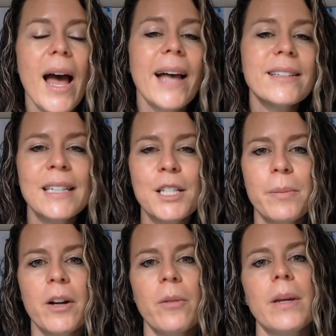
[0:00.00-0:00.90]
As an
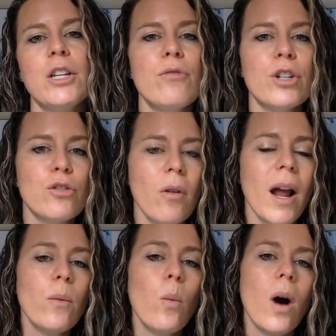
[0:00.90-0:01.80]
experiment, you can
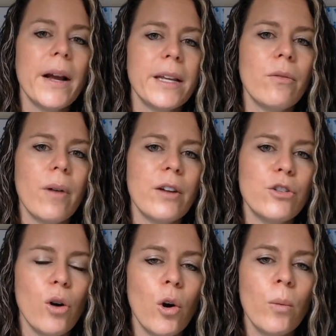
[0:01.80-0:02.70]
try walking around
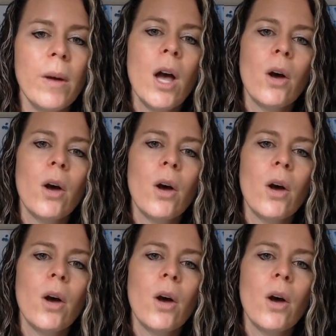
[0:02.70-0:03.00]
your home